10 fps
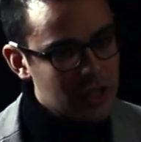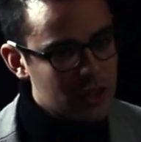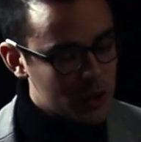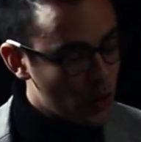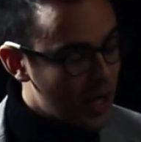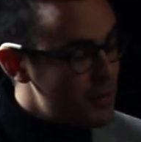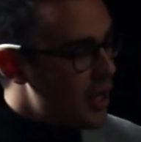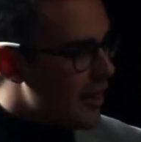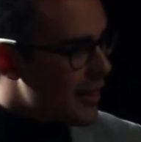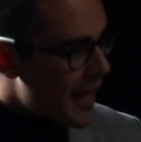So I'm
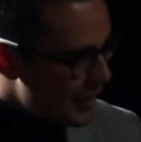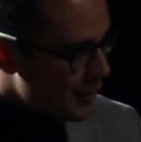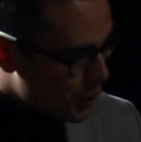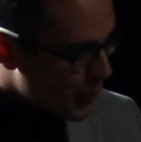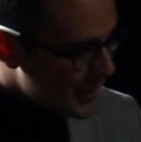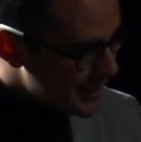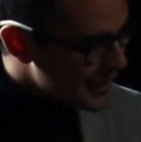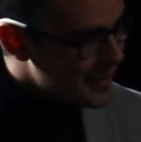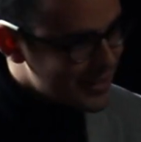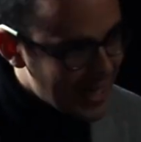not that
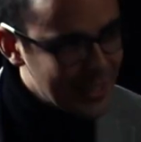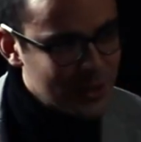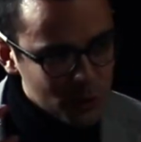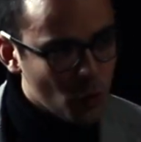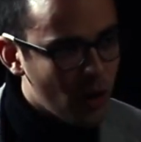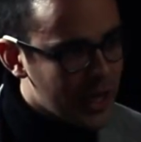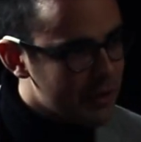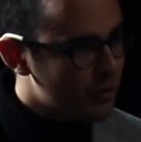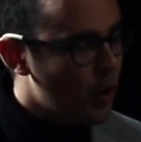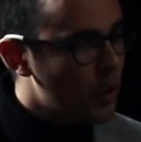crazy. That's why,
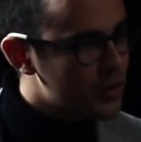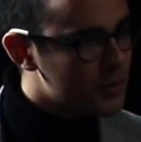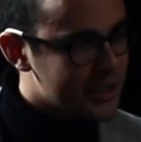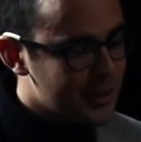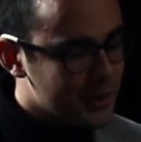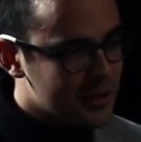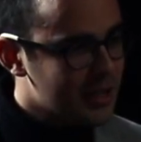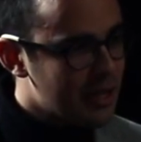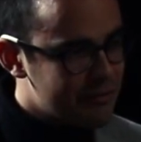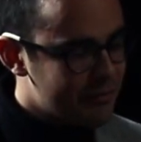for all those years,
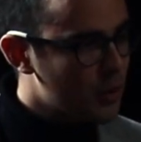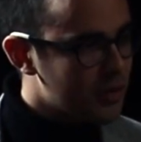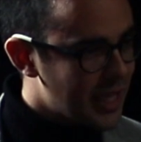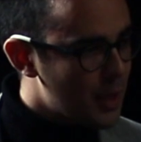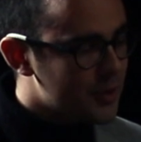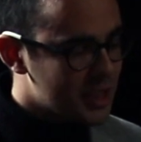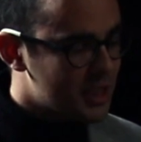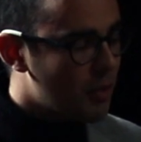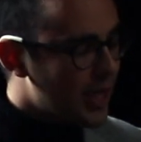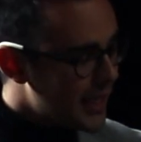I felt like I was a
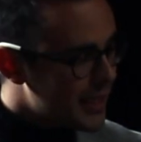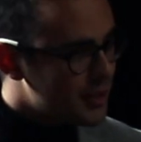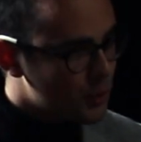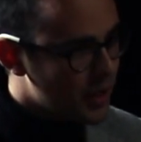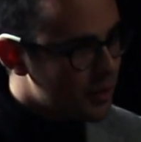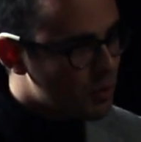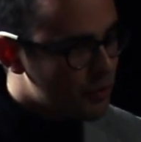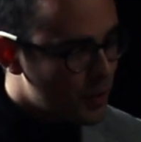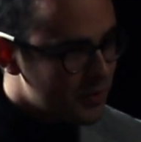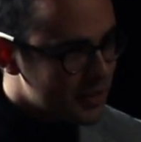spy agent when I was
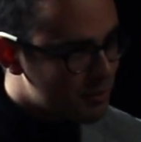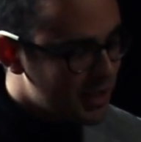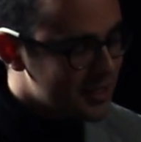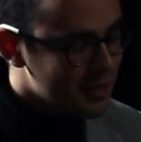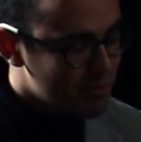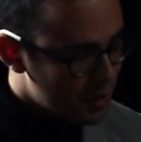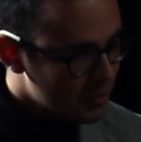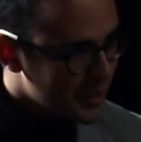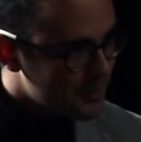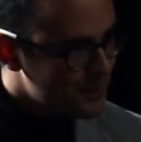performing this piece in
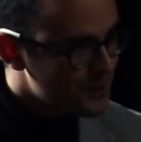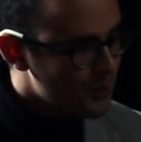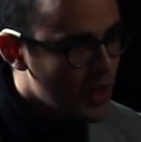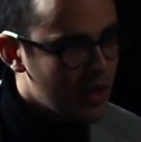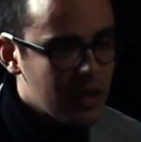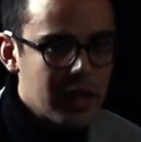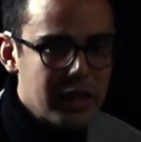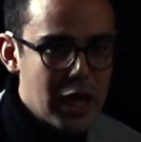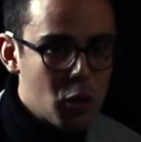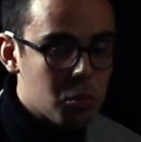public.
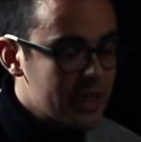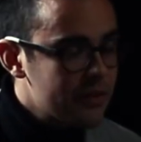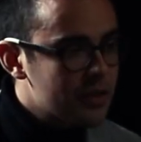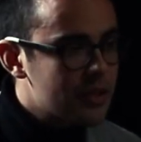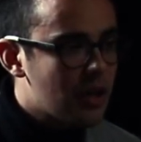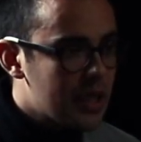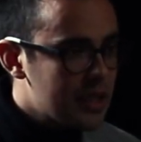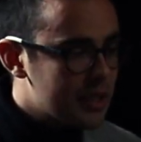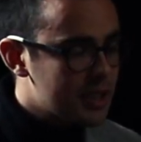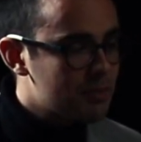Now, believe it or not,
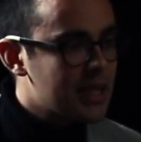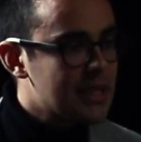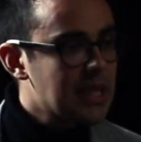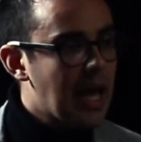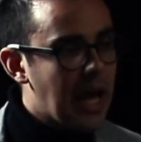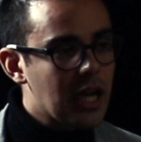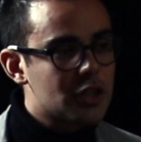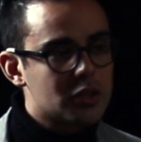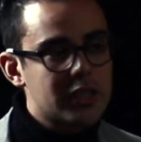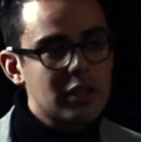this piece
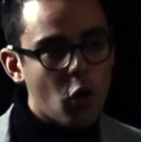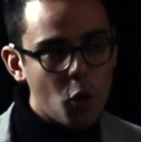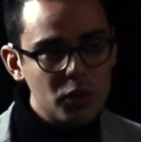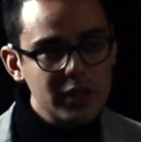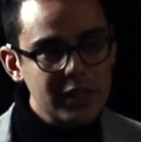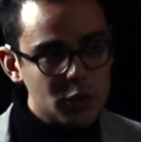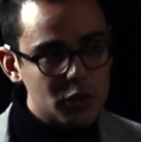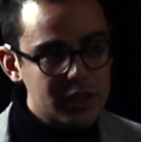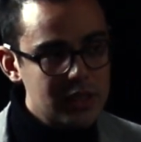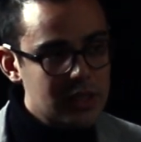actually only
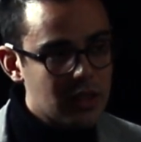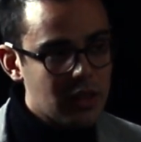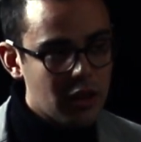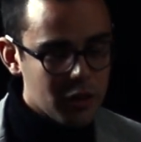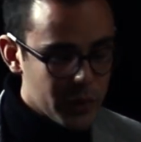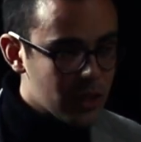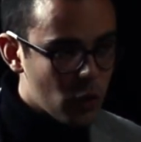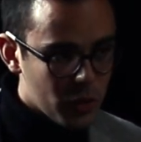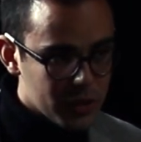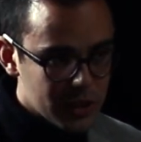uses 3
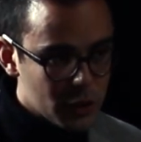chords.